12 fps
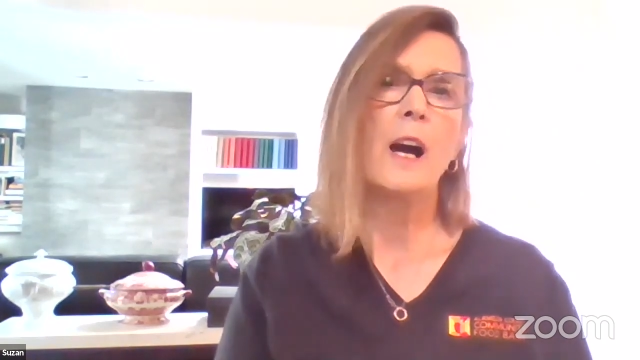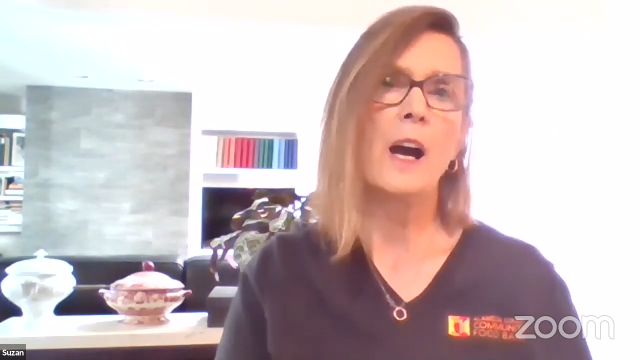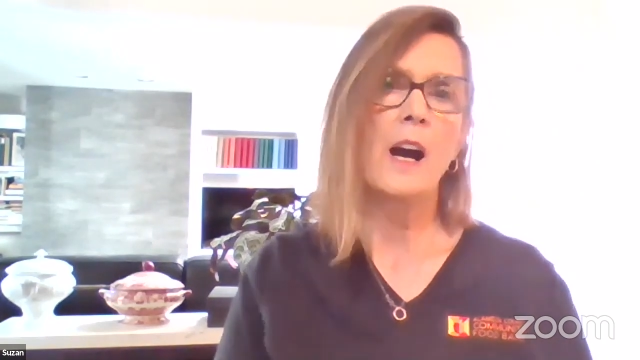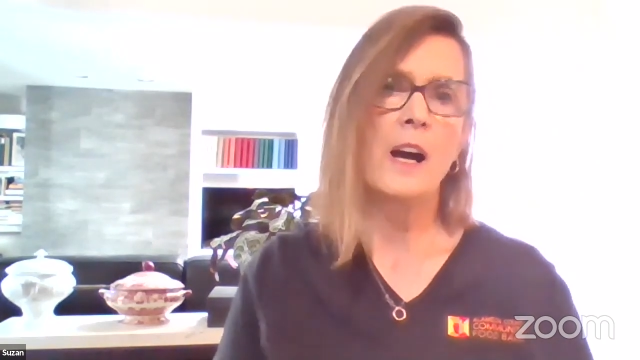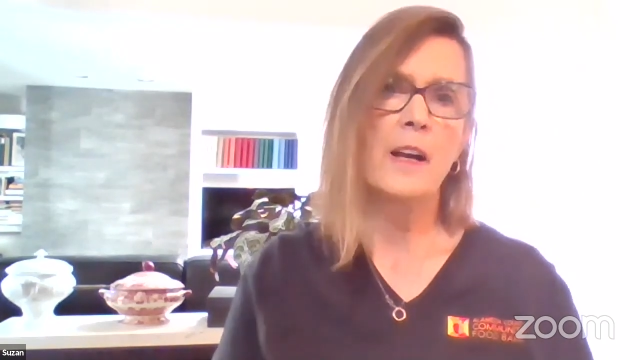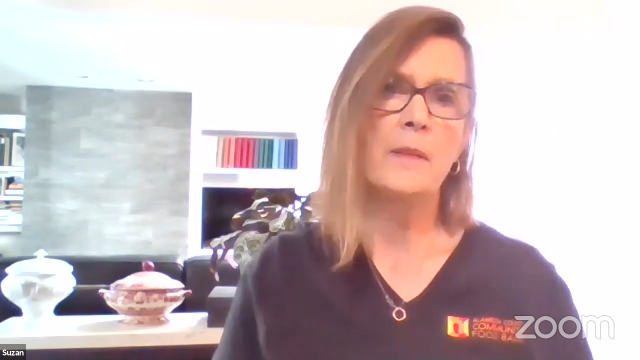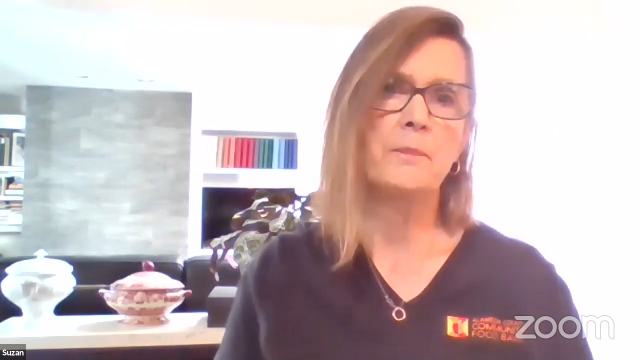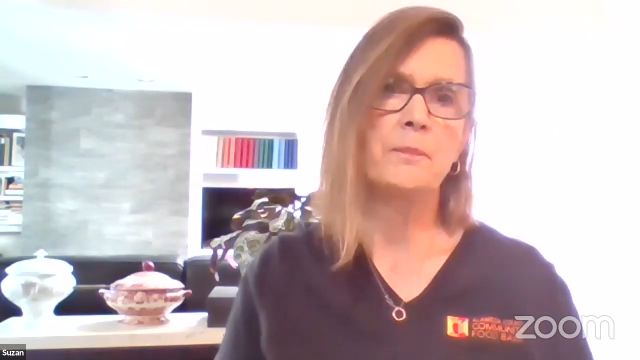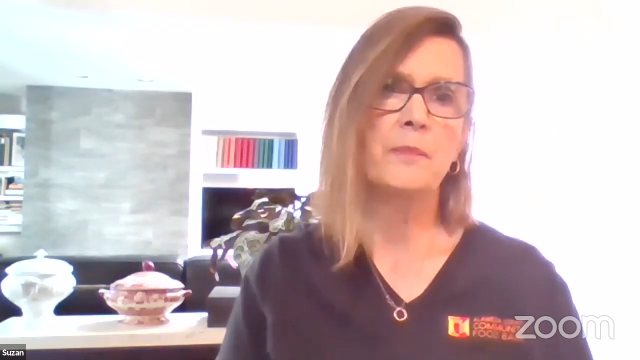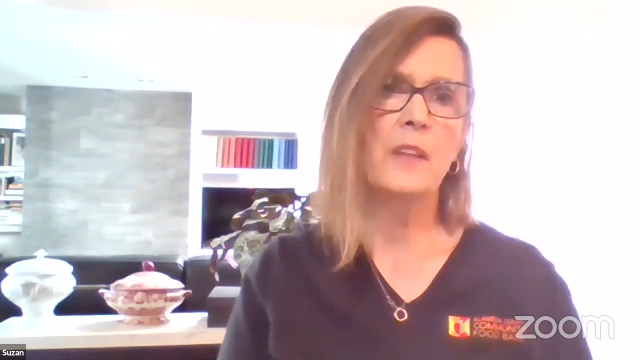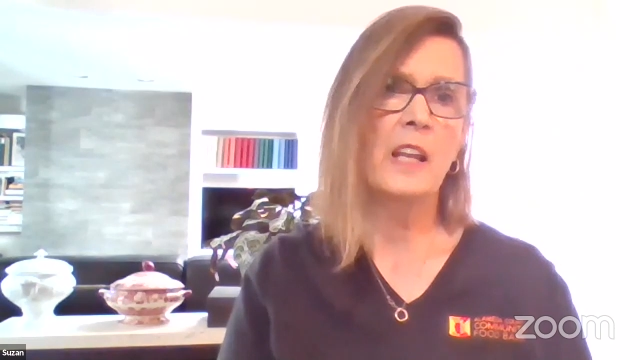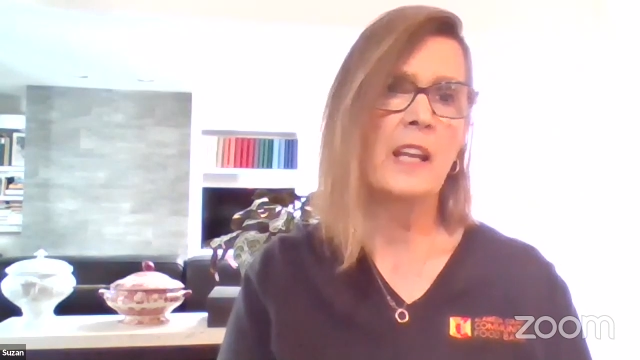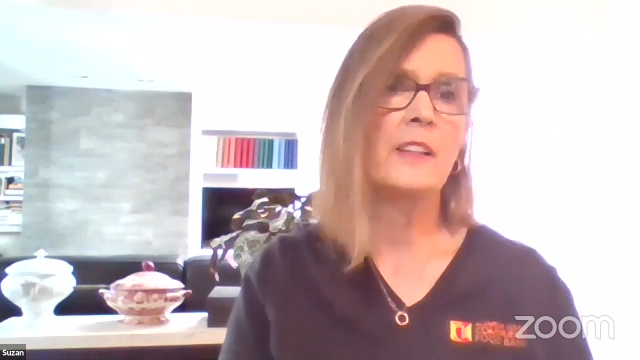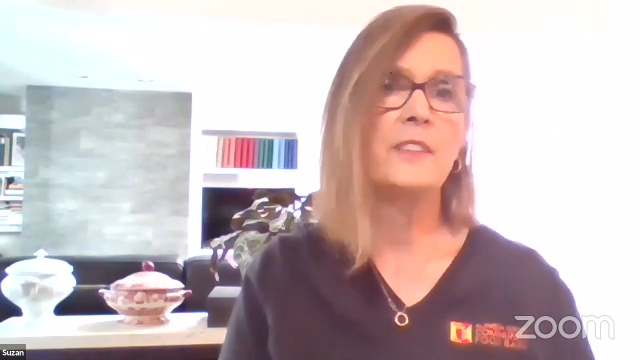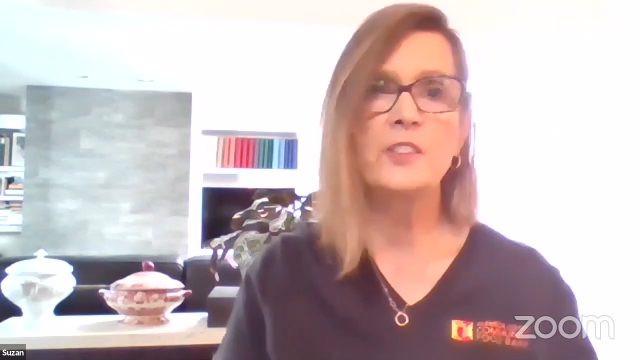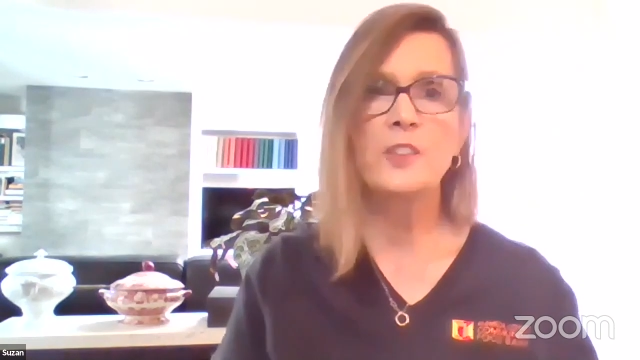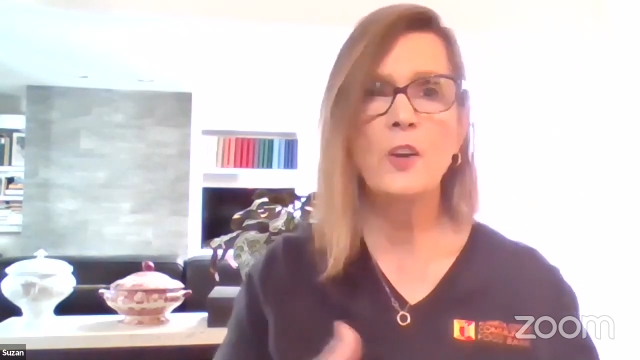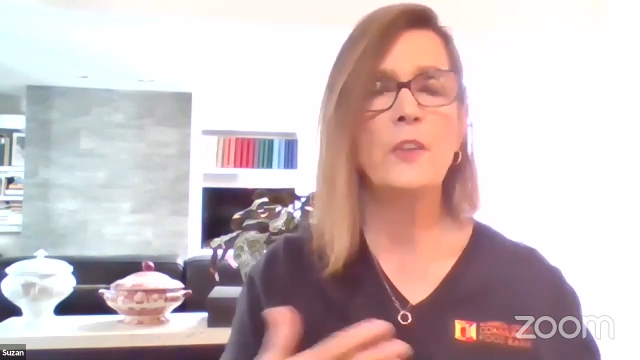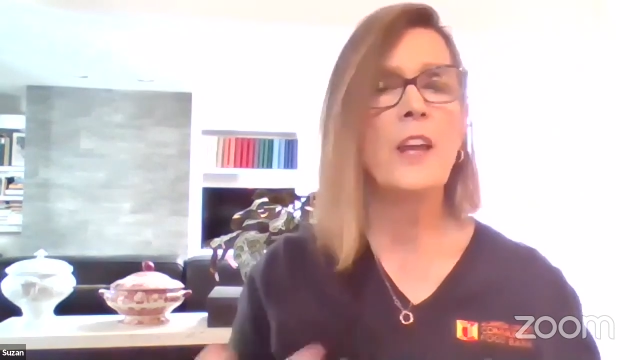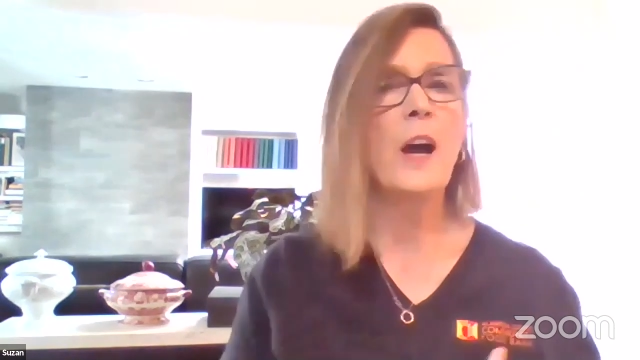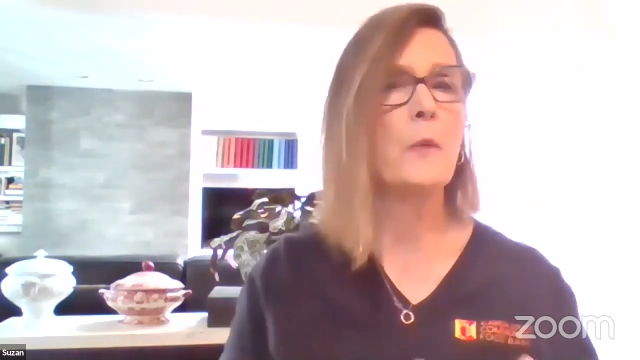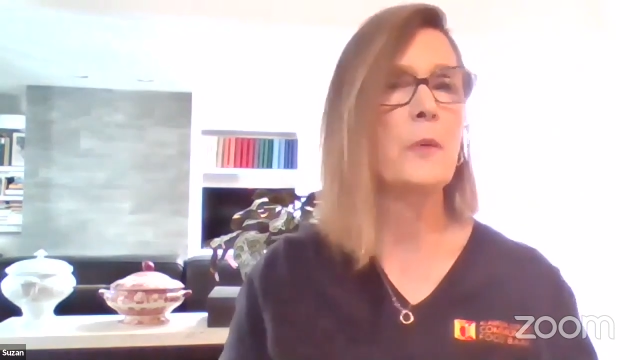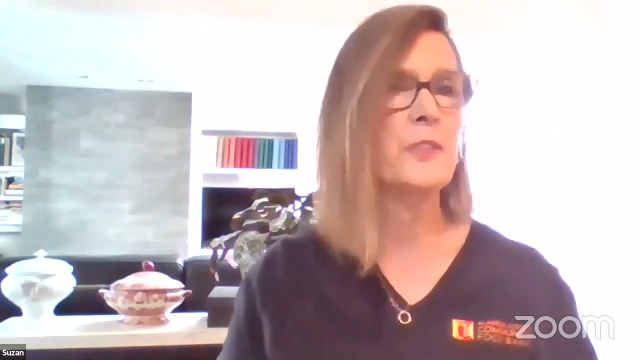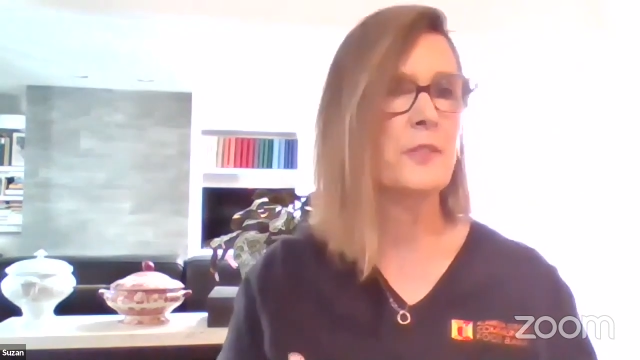And so
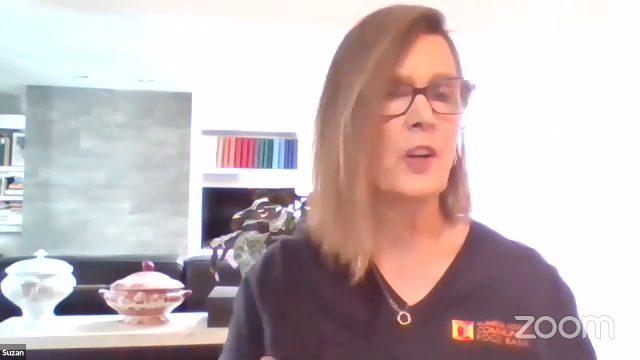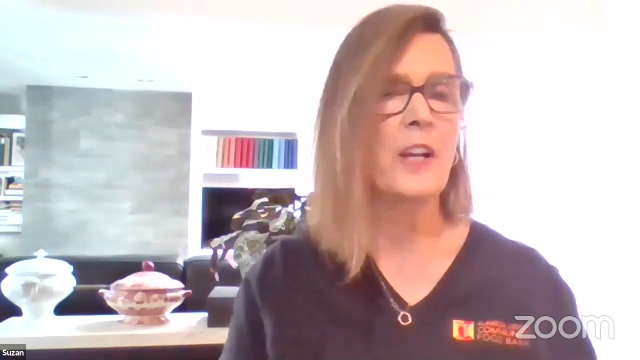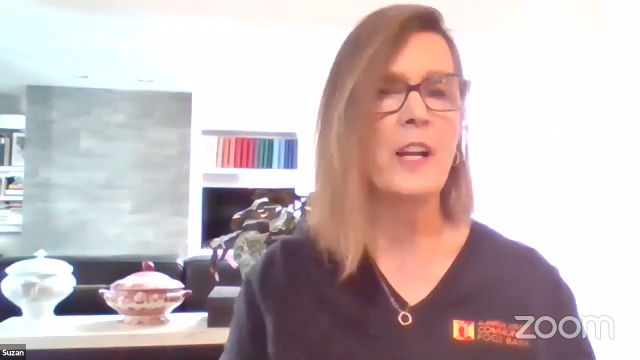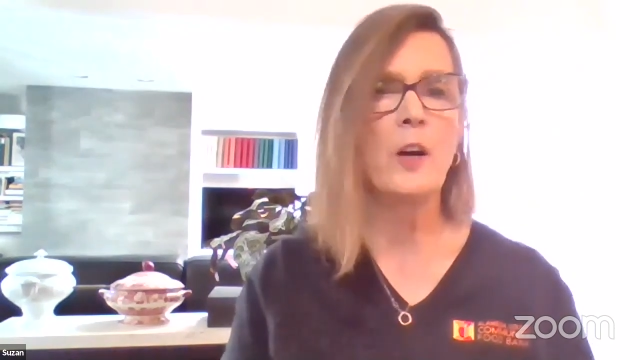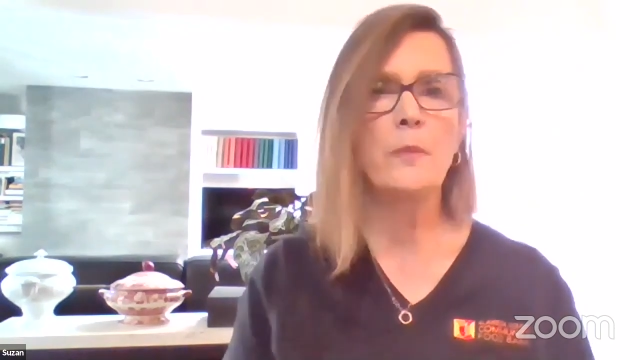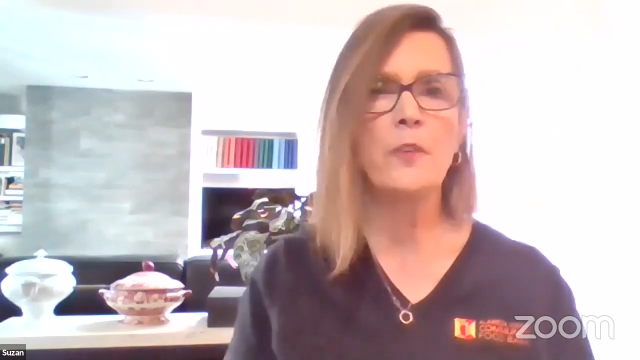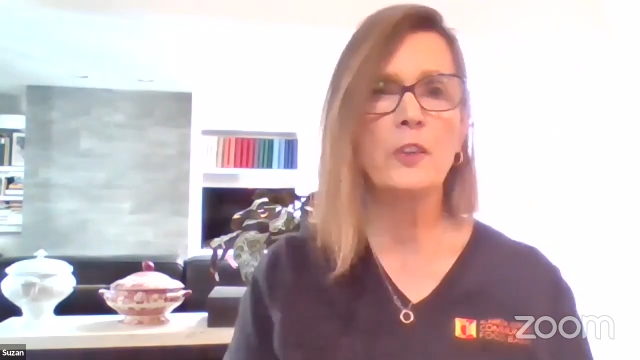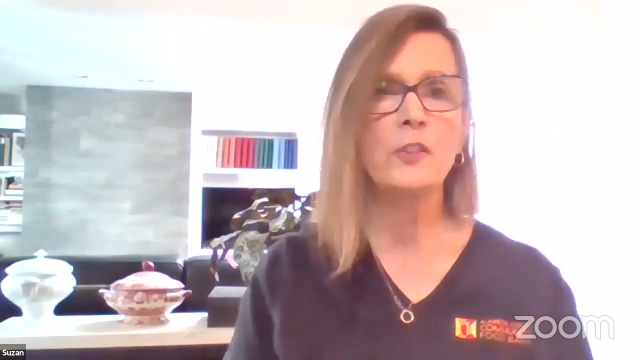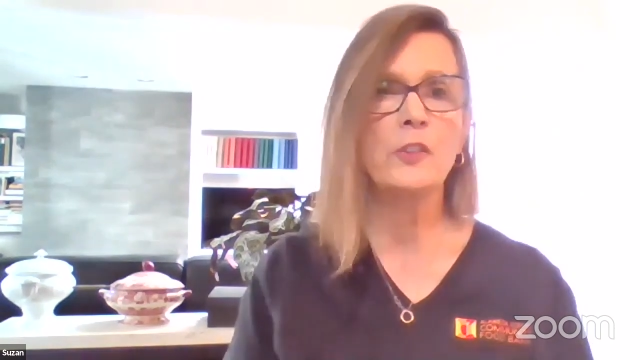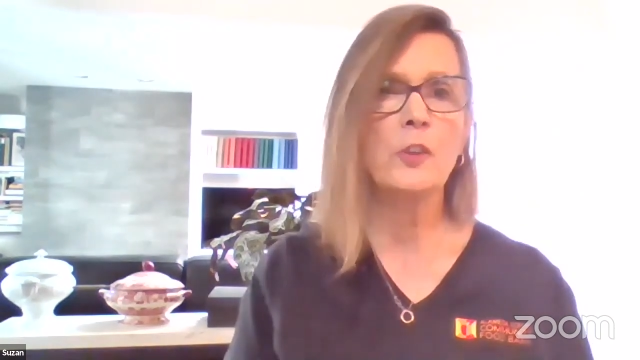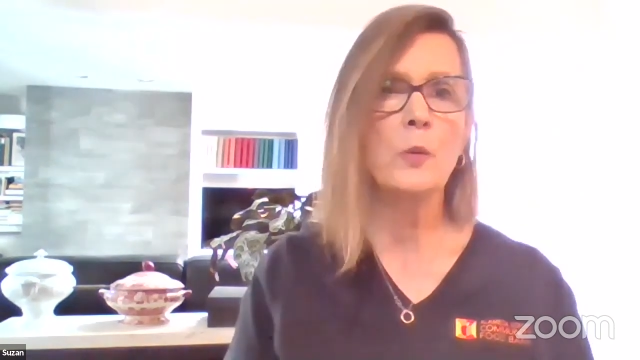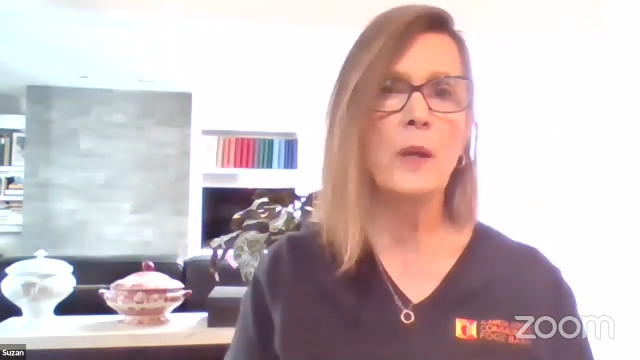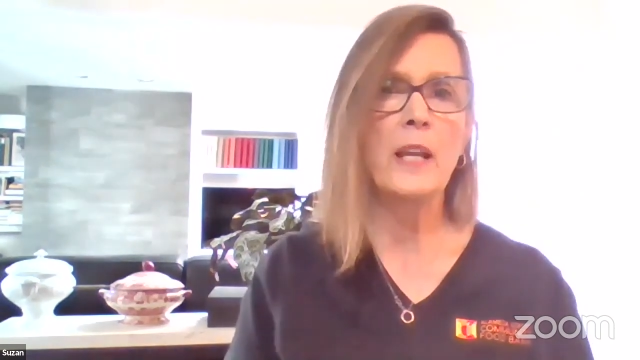that was very helpful too.